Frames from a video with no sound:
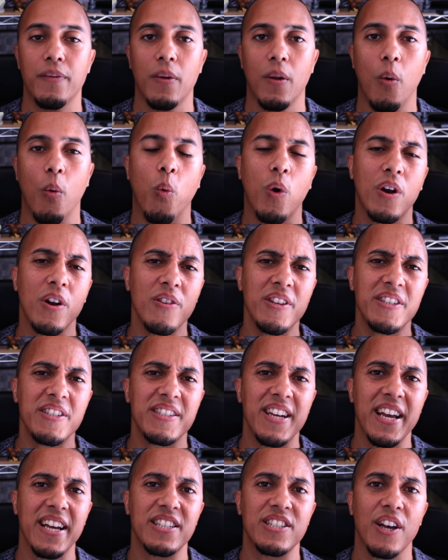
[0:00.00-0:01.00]
What are the
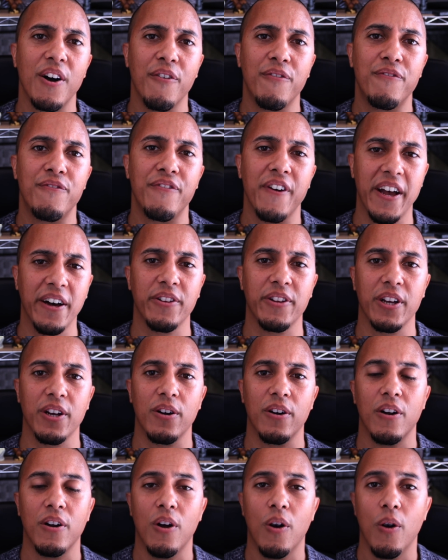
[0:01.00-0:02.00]
stakes of
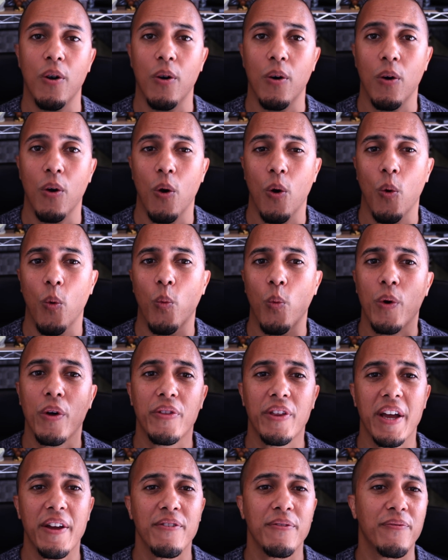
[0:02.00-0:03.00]
failure? Will
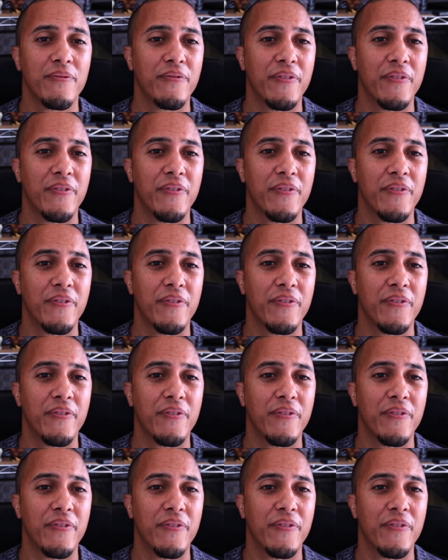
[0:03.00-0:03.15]
they